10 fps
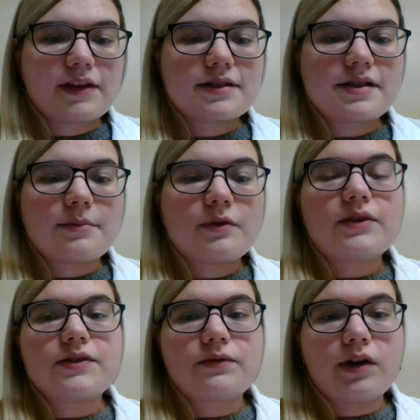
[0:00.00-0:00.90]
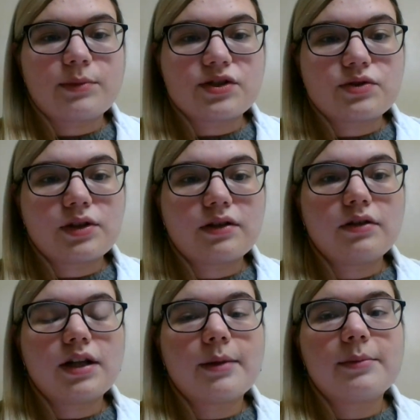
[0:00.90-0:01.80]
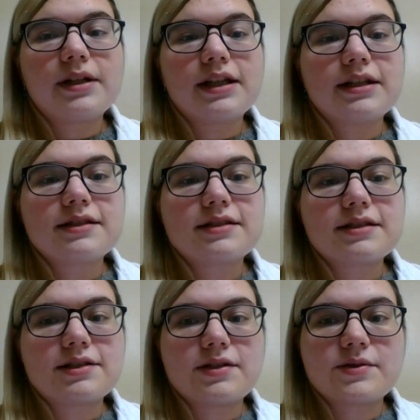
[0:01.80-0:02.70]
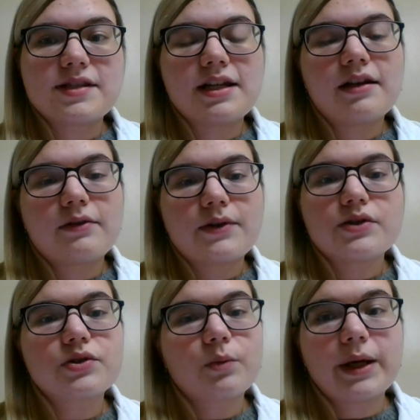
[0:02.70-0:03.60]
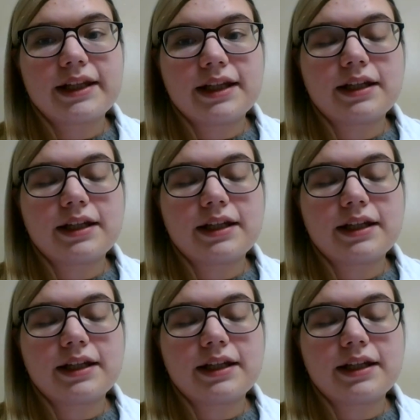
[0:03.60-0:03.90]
some of these pharmaceutical companies to see if there's a way they